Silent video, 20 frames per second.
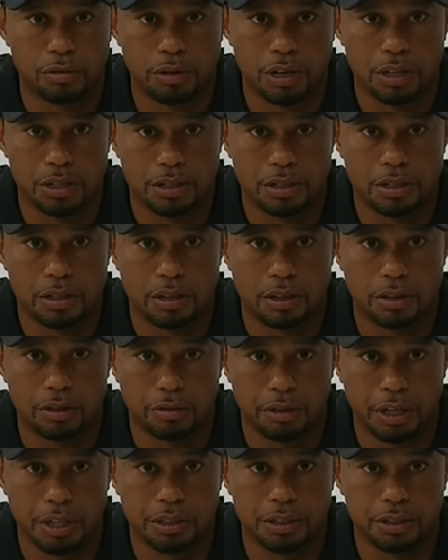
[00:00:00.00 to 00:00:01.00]
rust on the
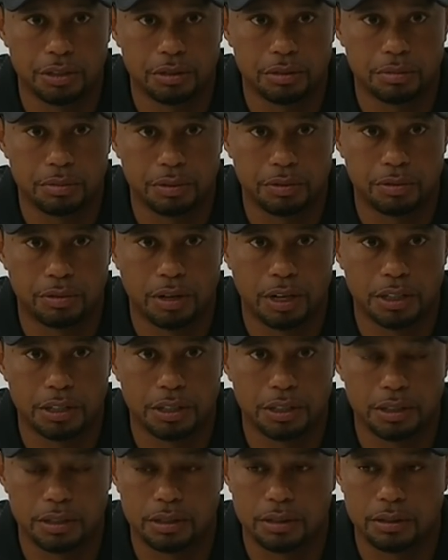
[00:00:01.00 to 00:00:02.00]
range before I actually